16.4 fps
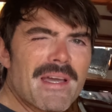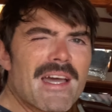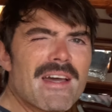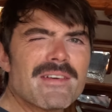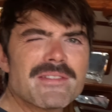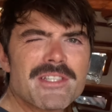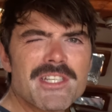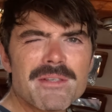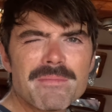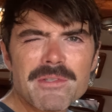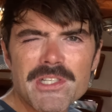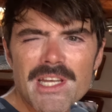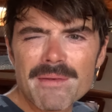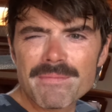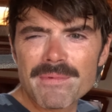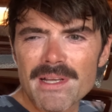about
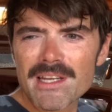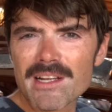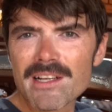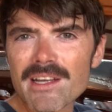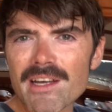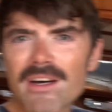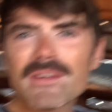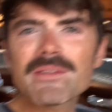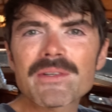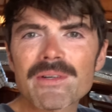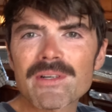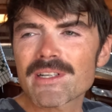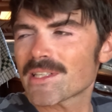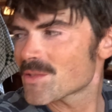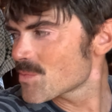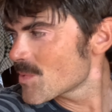shipshape ready to go.
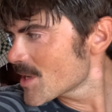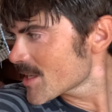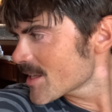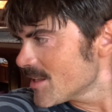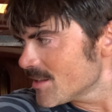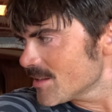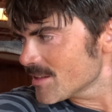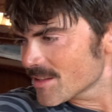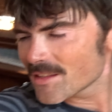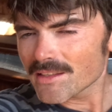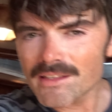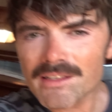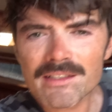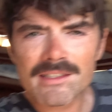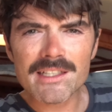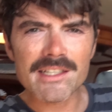Nora's
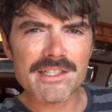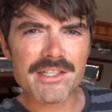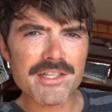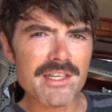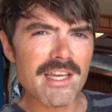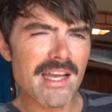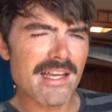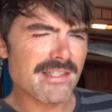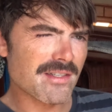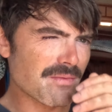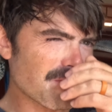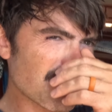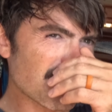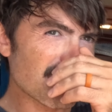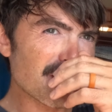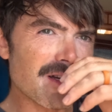working because she has to
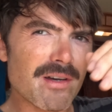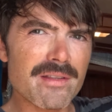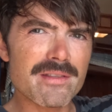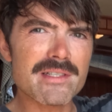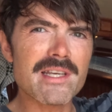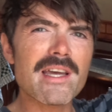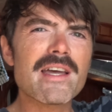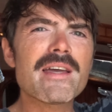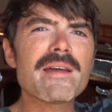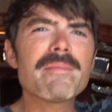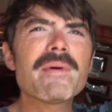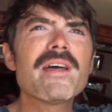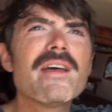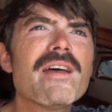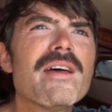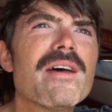work all the
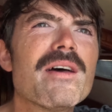time.